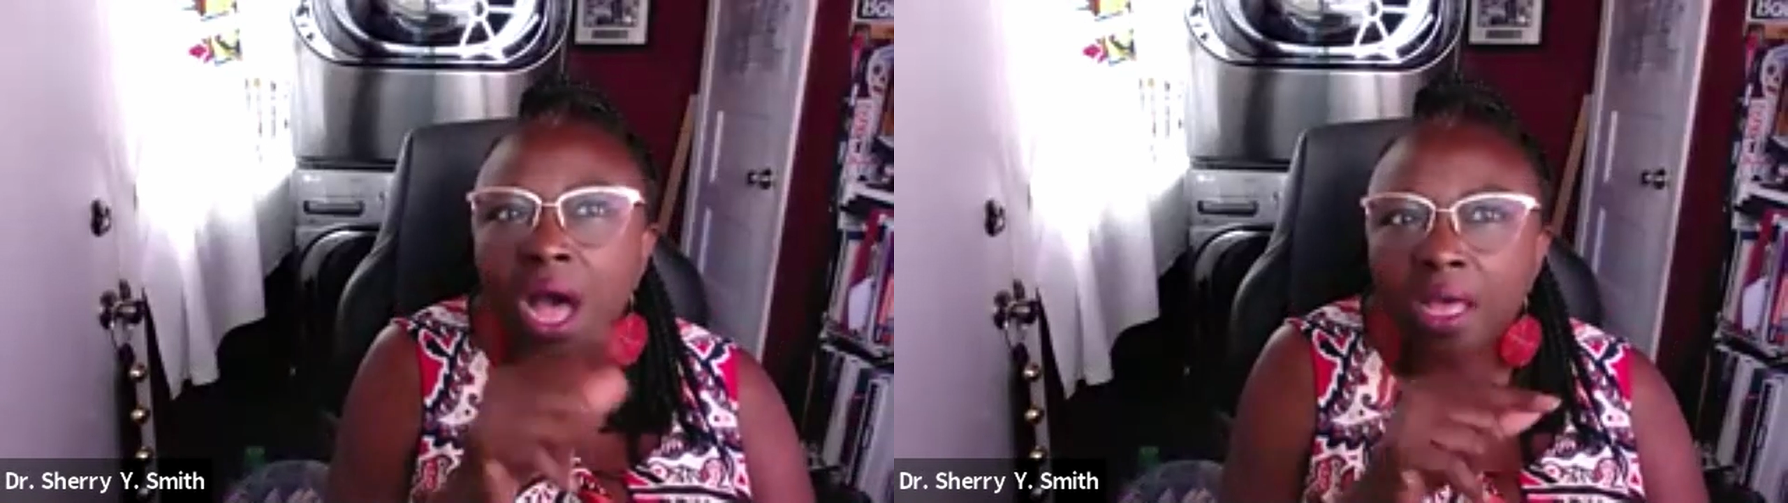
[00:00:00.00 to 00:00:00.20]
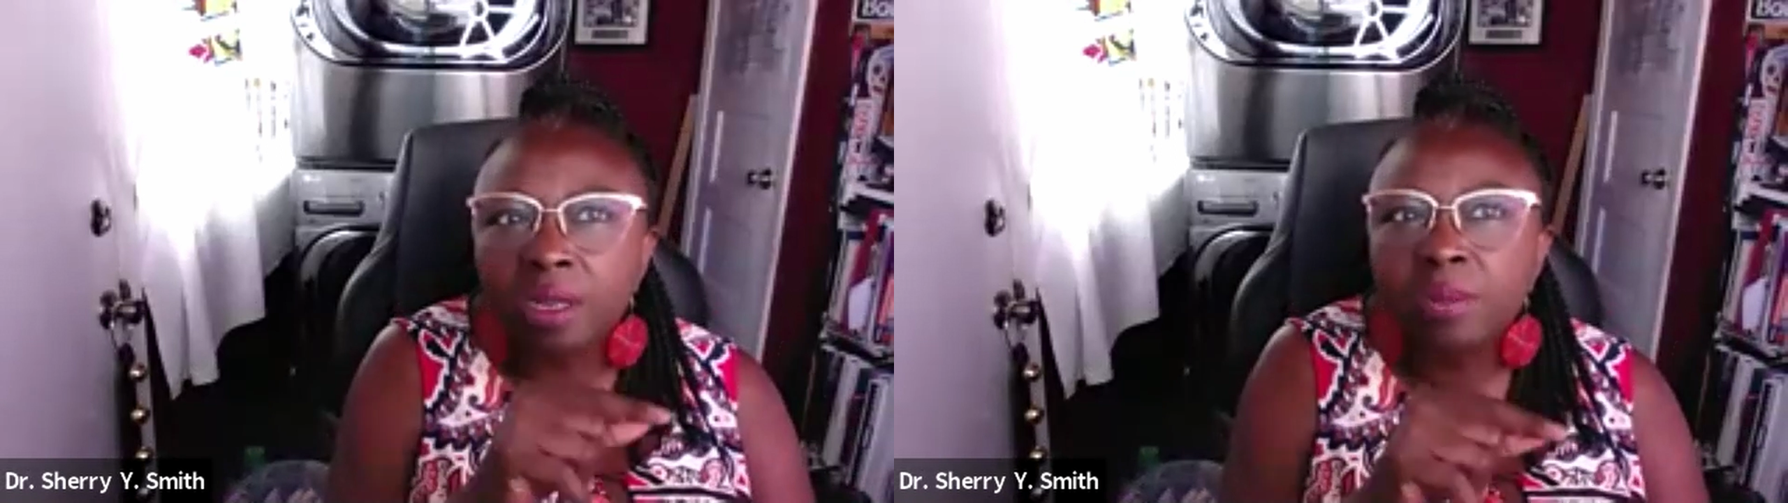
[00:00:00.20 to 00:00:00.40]

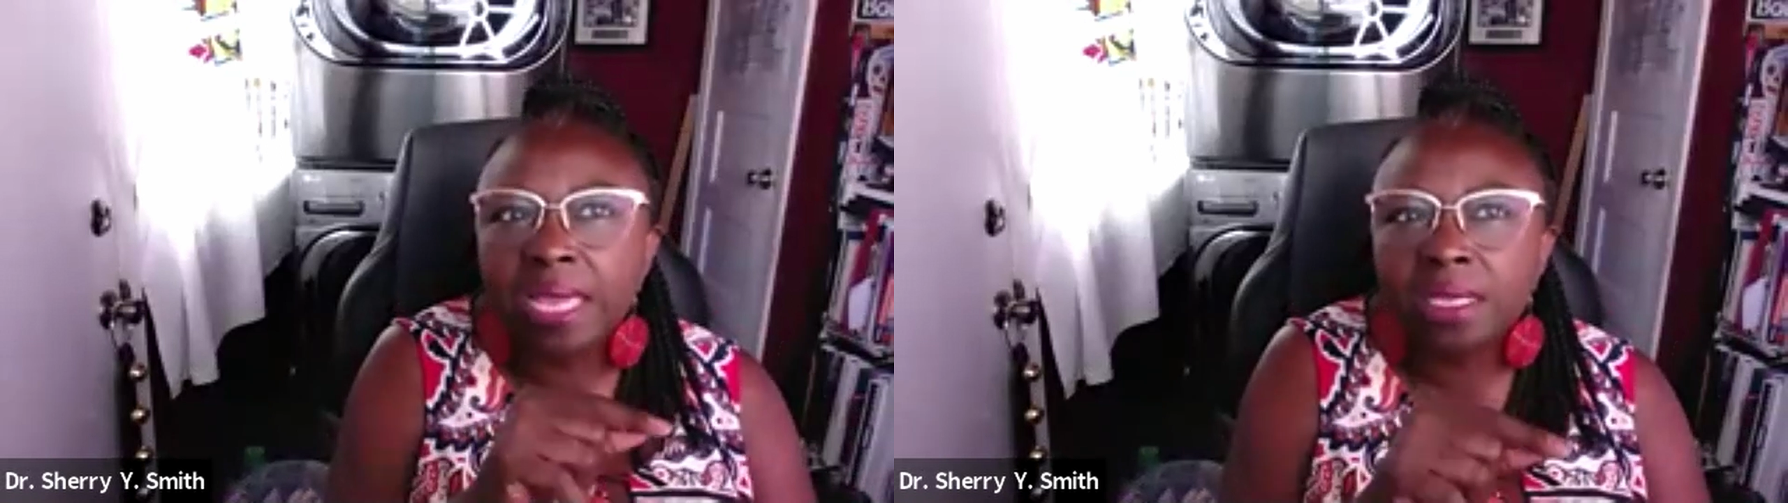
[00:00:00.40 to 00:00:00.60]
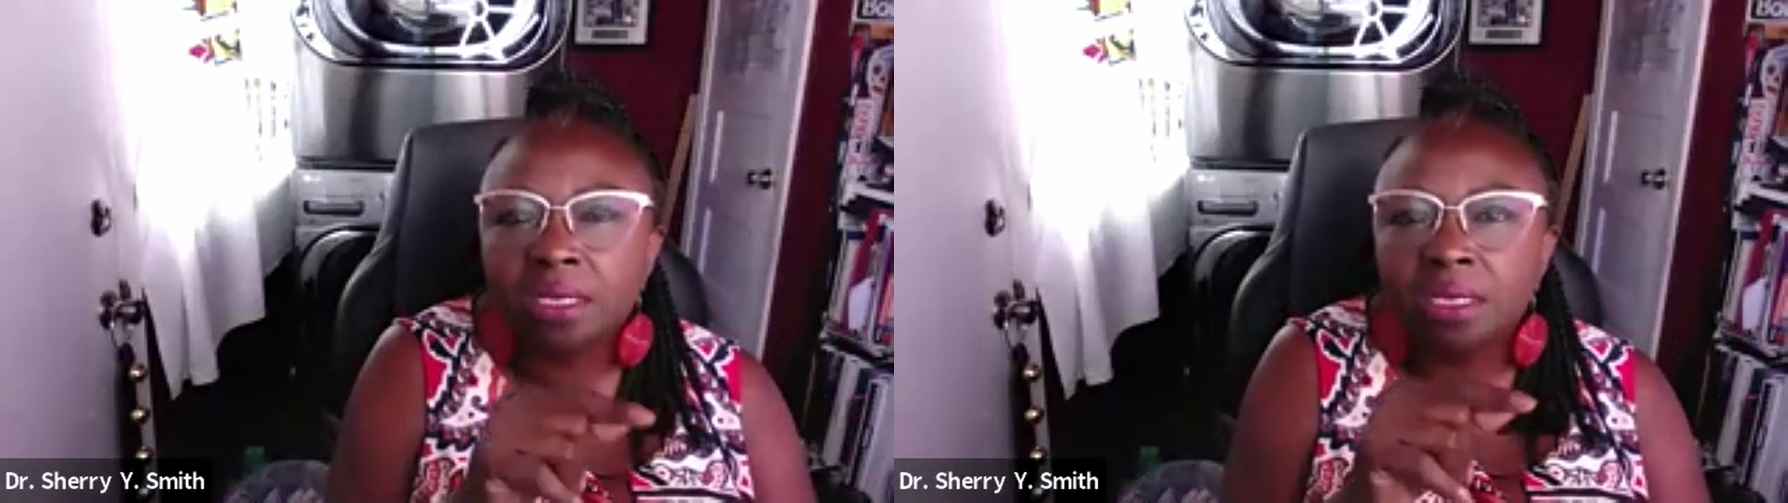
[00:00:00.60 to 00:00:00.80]

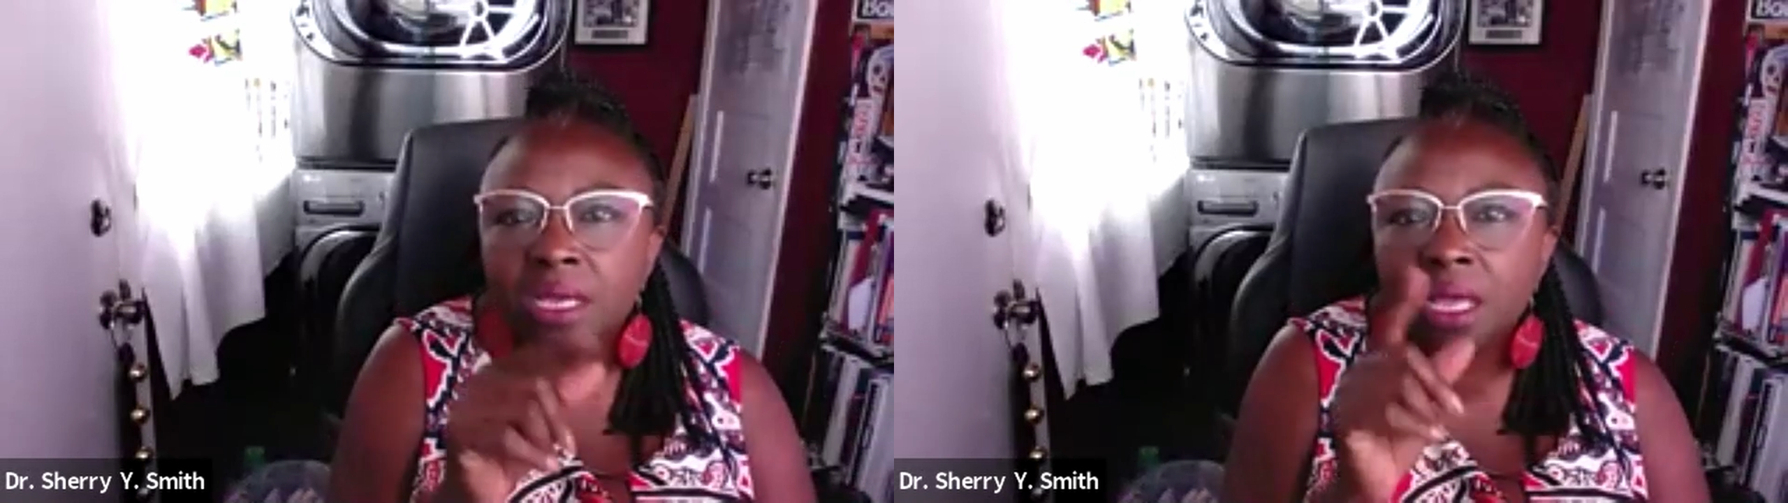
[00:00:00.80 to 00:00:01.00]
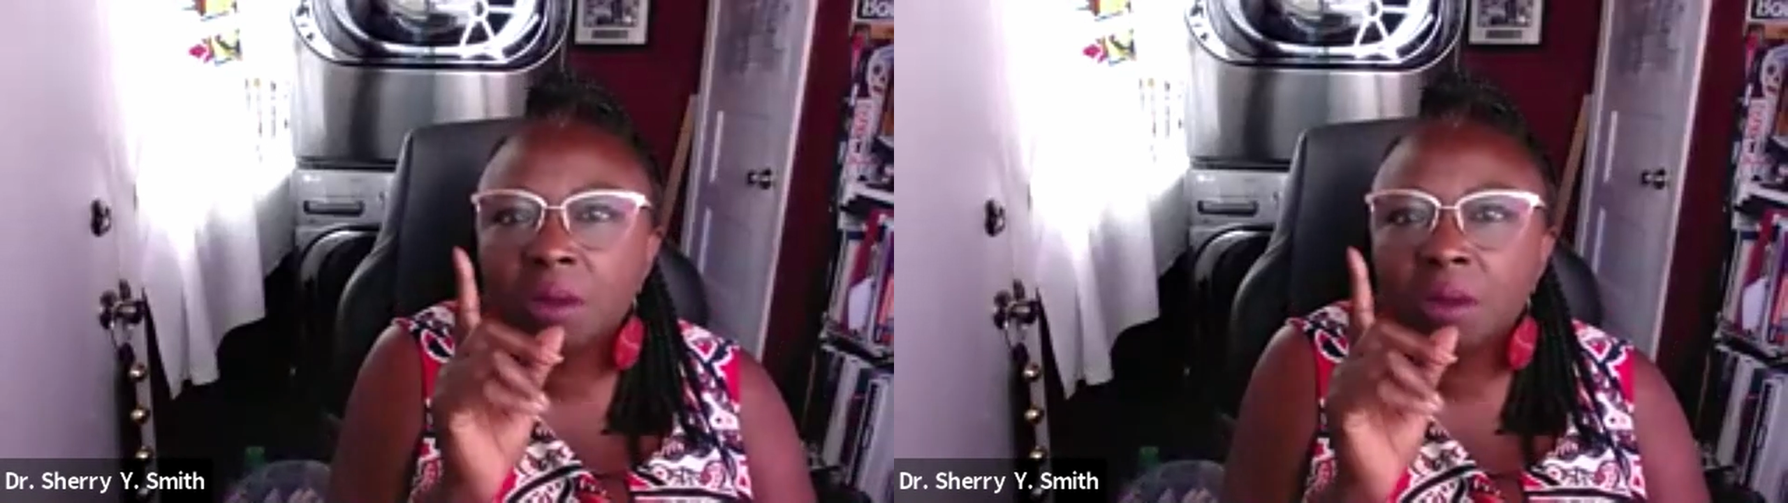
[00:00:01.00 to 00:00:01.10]
automating